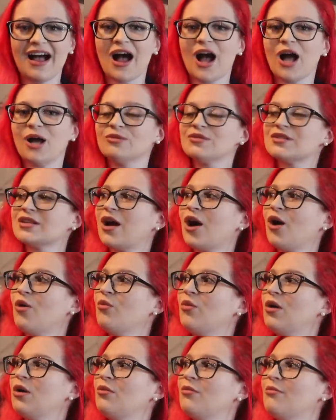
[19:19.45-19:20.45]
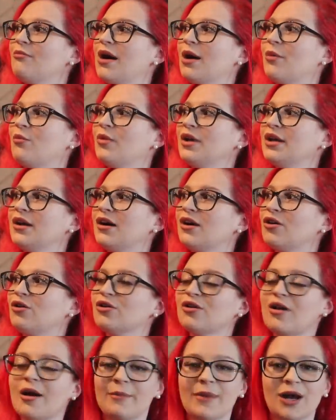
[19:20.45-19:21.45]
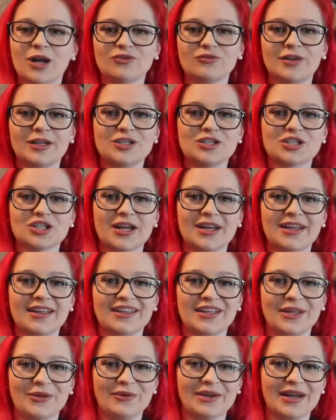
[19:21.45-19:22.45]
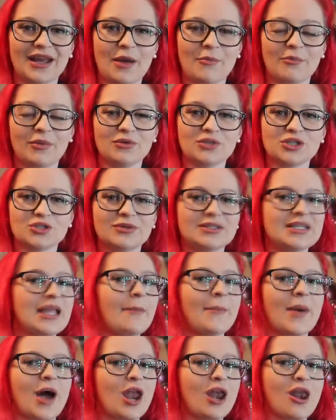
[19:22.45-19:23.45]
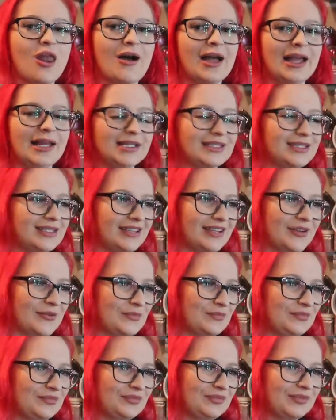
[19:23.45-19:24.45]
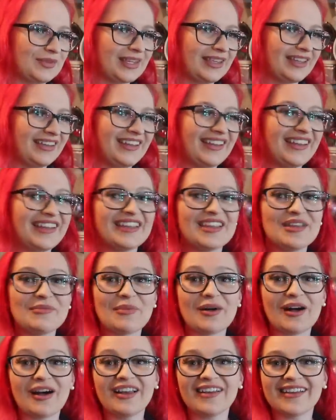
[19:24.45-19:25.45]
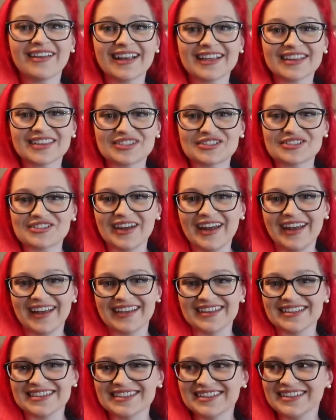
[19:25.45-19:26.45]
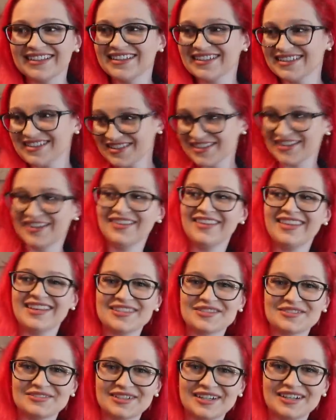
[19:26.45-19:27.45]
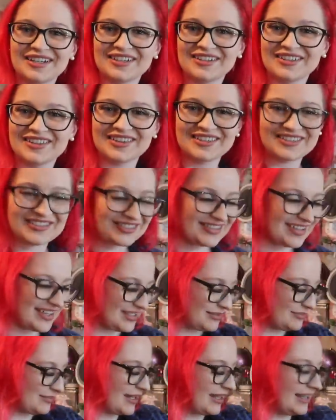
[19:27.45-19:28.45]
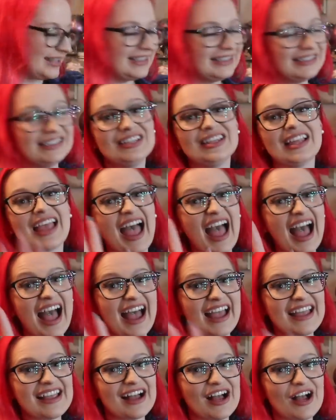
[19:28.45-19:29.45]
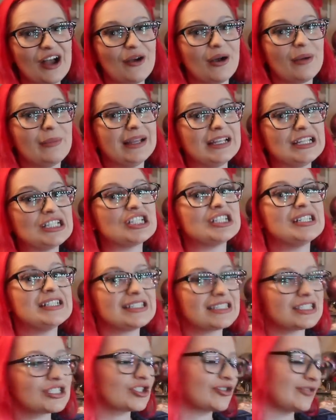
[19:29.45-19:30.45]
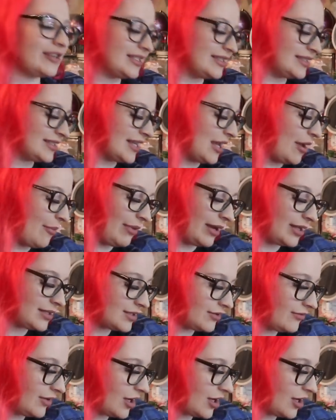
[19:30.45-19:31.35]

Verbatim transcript: I was like, oh, well, Mum, when I got like my green jacket you went out and bought, she went, yeah, but I liked it. Yeah, but I like the dress. So that's why I got the dress. But hey-ho, I mean, she is a trendsetter, bless her.